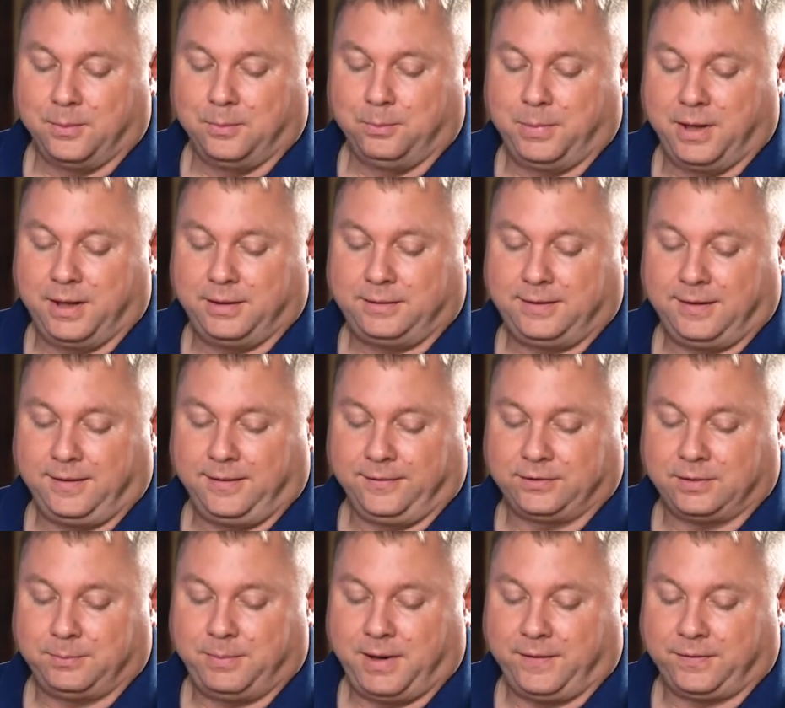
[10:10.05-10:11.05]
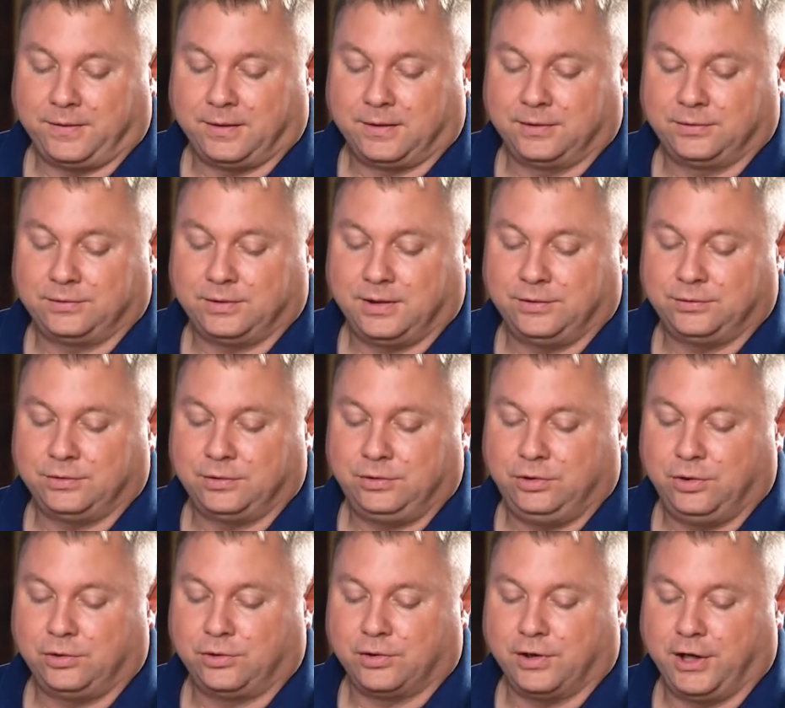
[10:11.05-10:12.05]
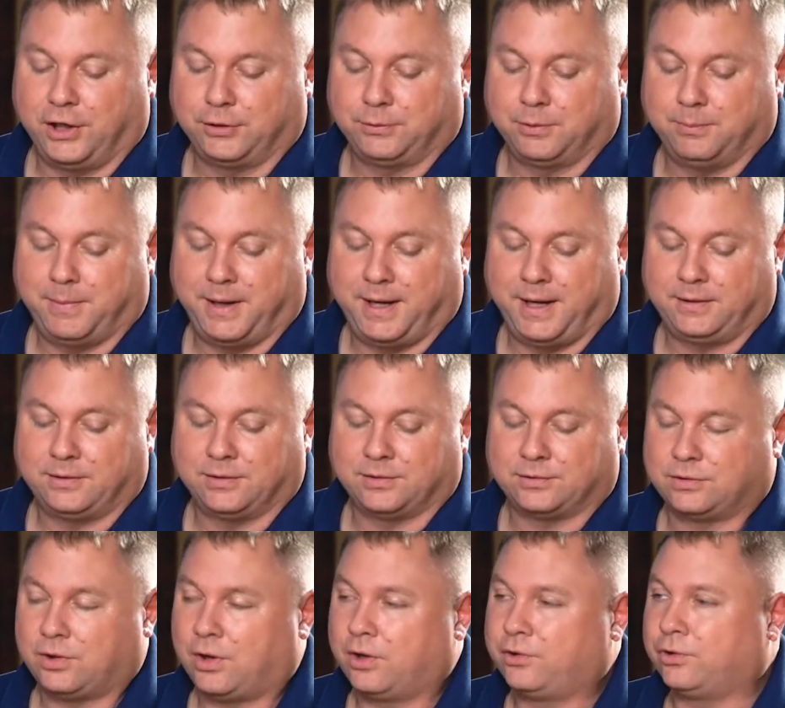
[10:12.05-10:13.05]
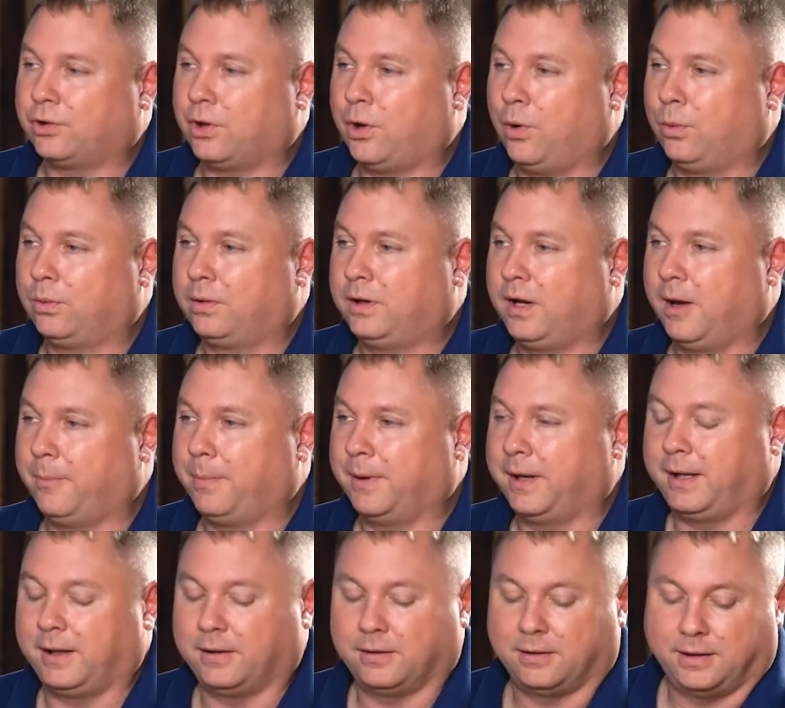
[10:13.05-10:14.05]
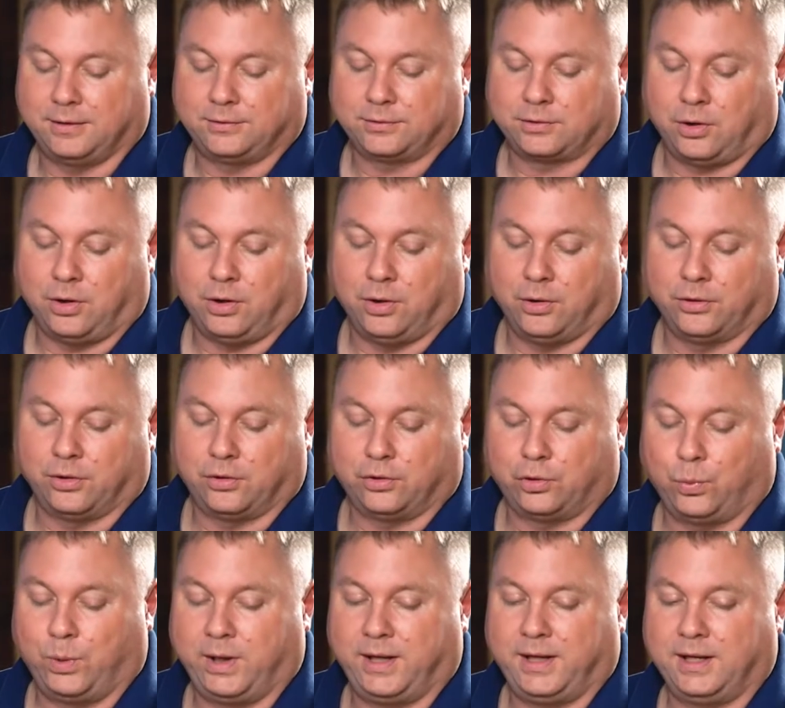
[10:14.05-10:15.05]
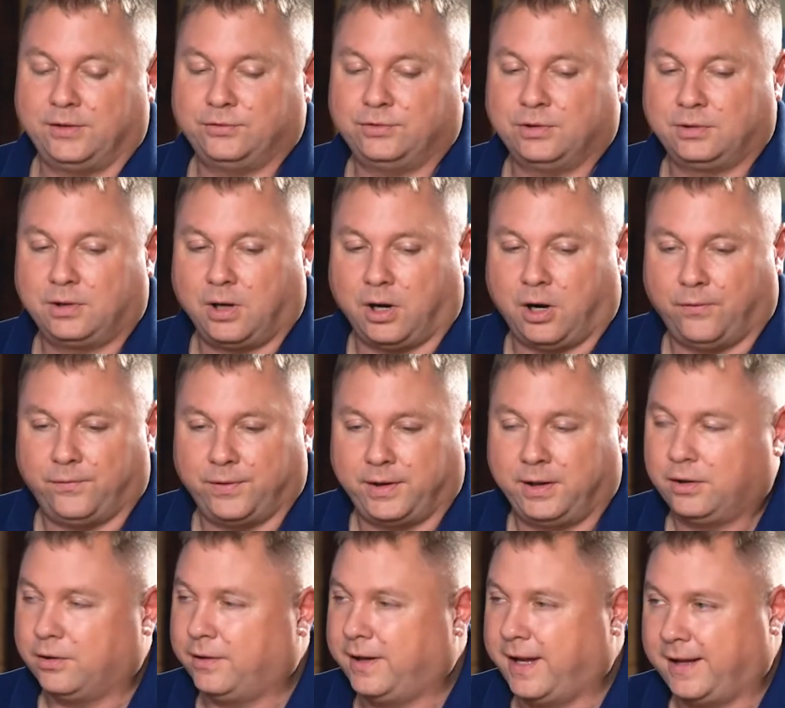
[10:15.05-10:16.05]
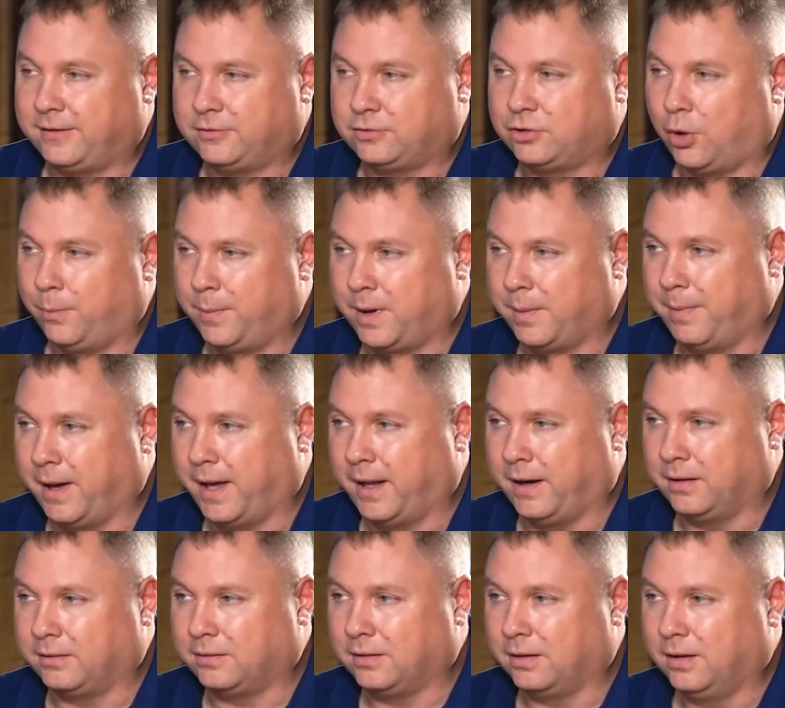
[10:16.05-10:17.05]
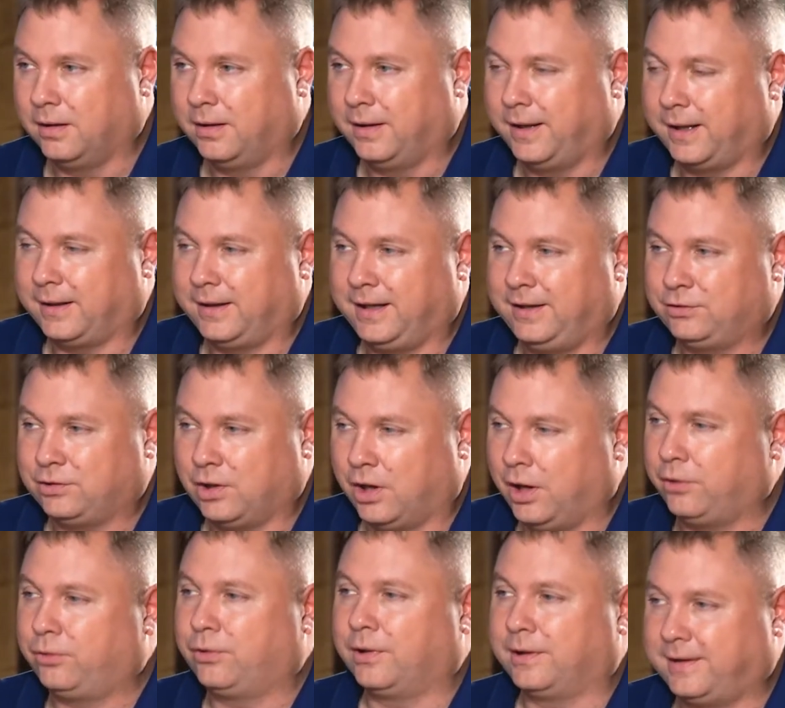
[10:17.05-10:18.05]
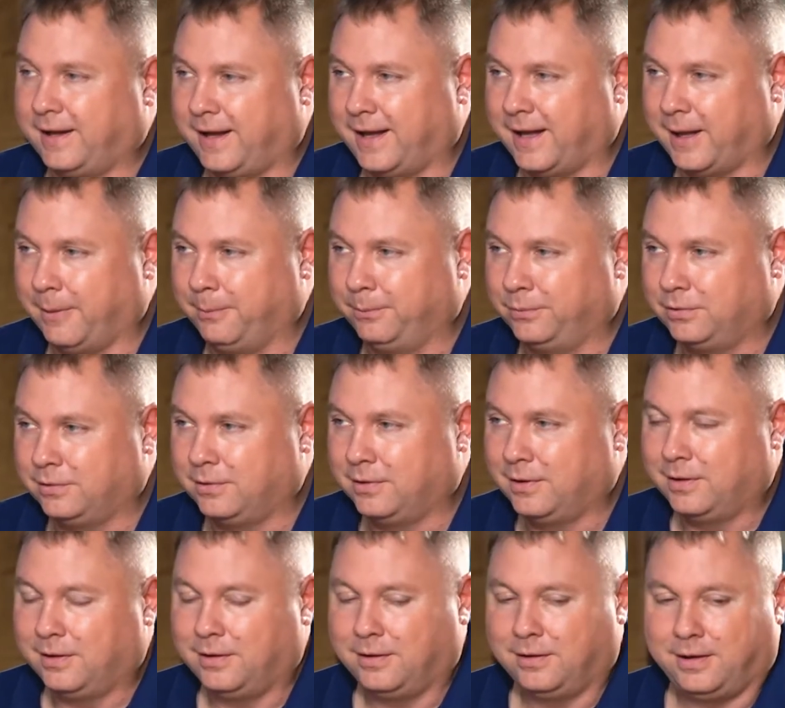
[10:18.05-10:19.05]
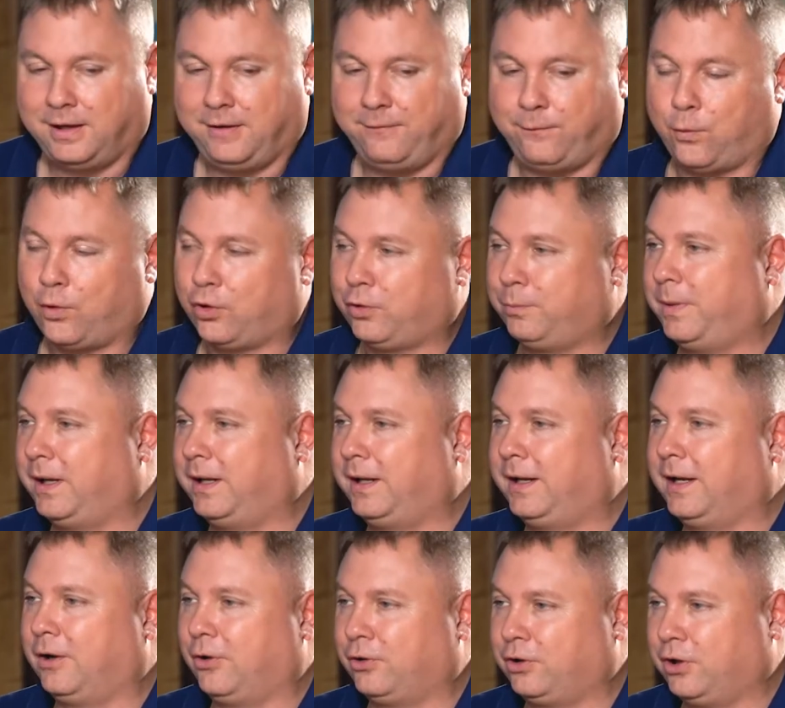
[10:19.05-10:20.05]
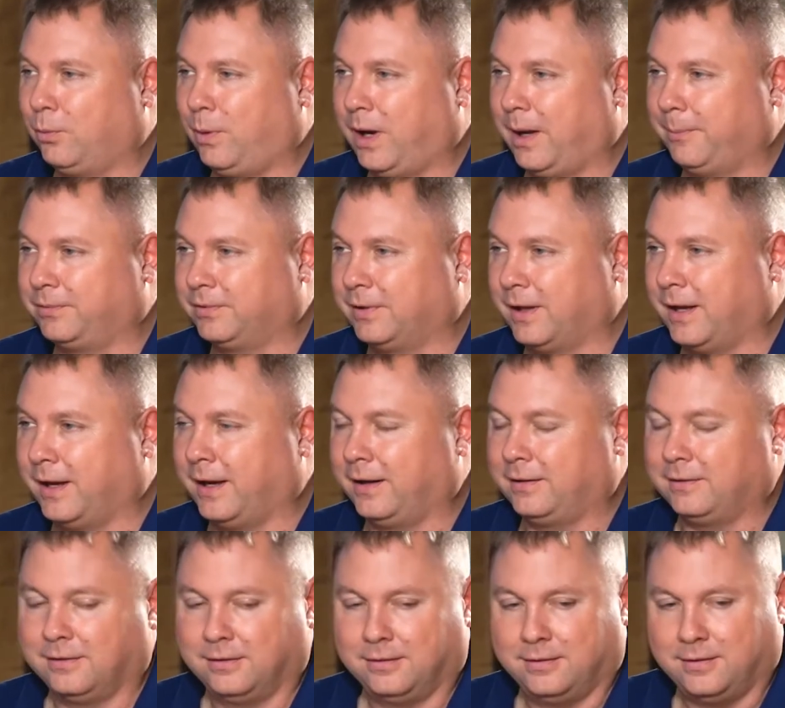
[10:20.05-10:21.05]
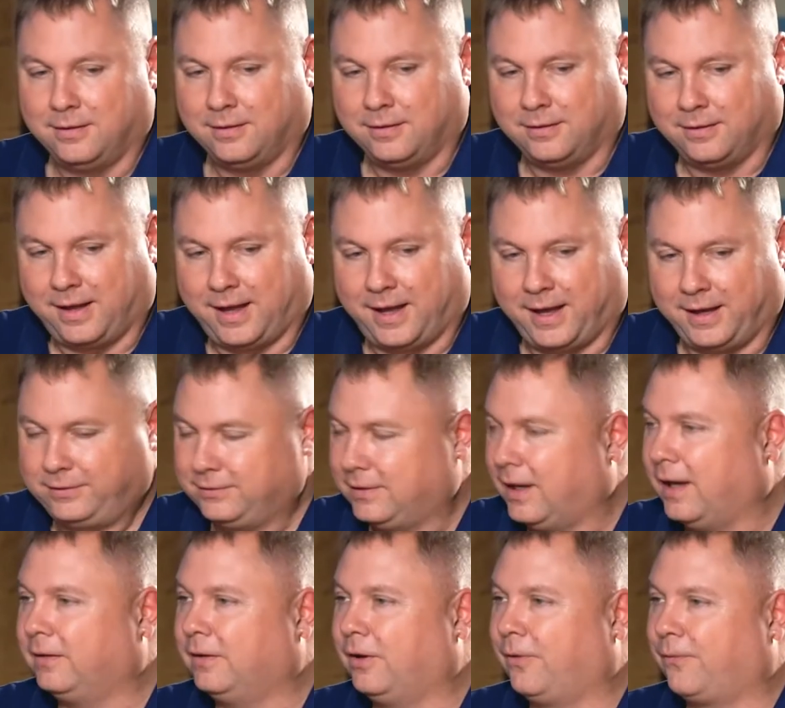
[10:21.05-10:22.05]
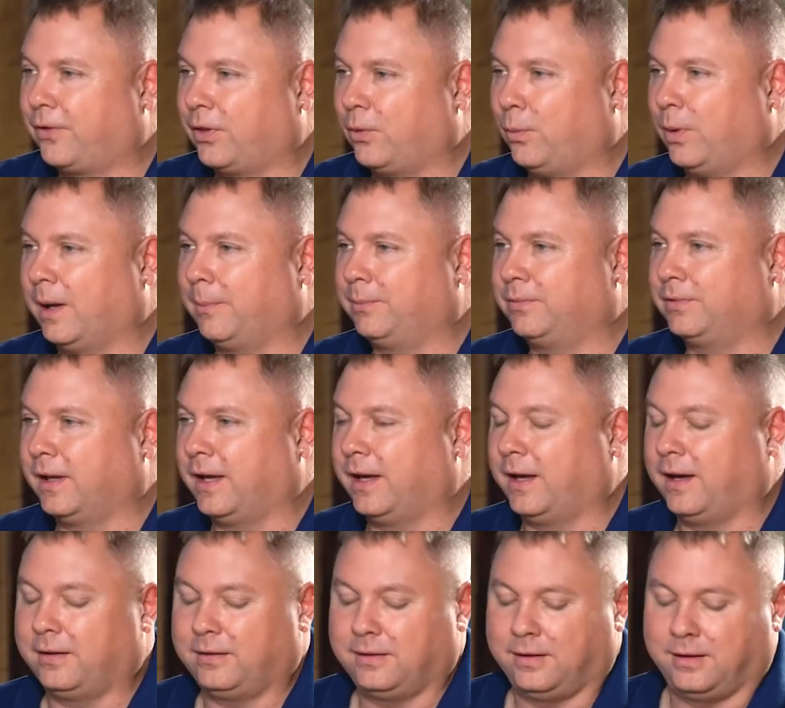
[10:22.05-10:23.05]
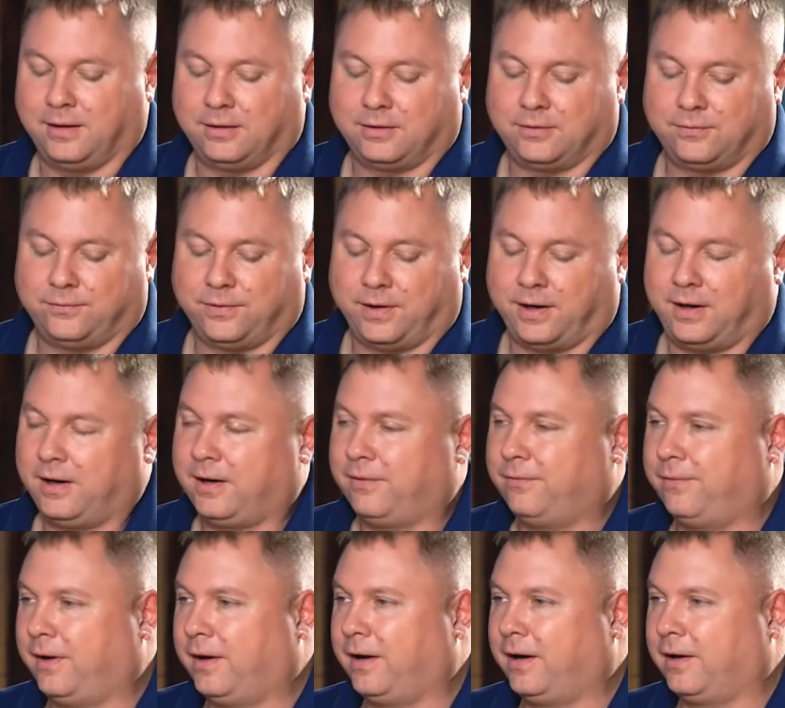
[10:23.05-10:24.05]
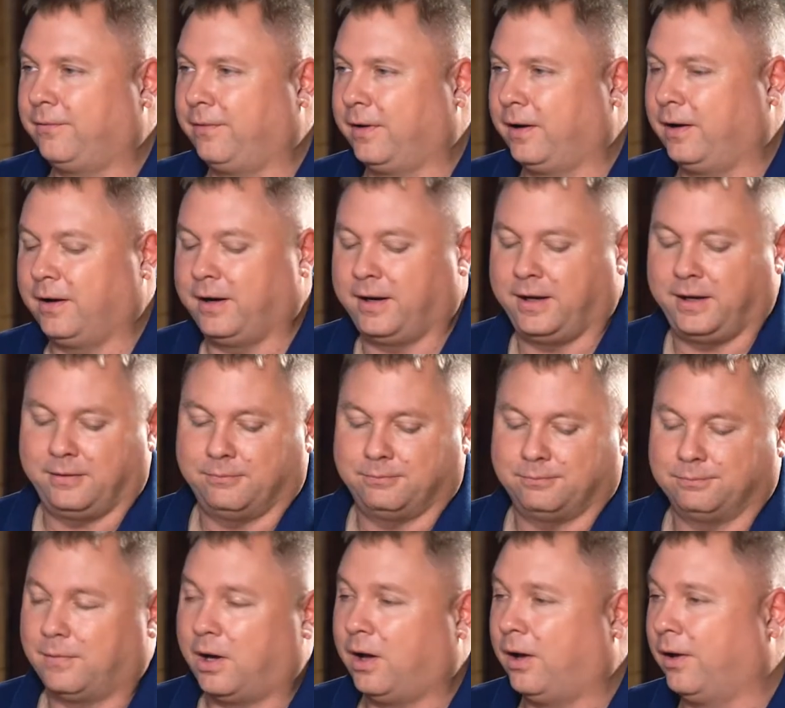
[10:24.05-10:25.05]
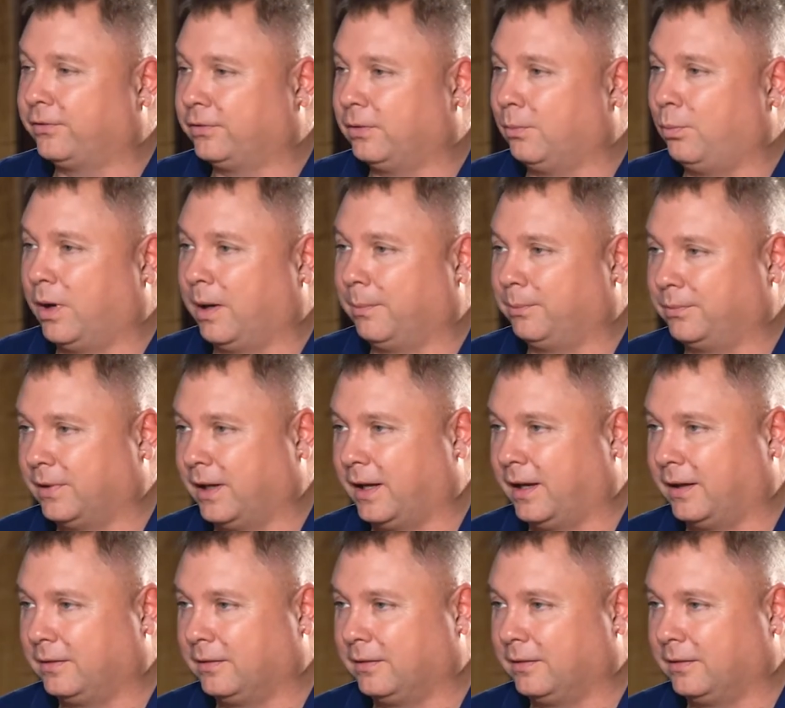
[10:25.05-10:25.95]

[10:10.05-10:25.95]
But tell us about the decision you and your husband made to start your own company. It's called Twin Engine Coffee. Your dad's told me about it at least 100 times. He forced me to get on your website. I signed up for the website, and it's very, very, very awesome website.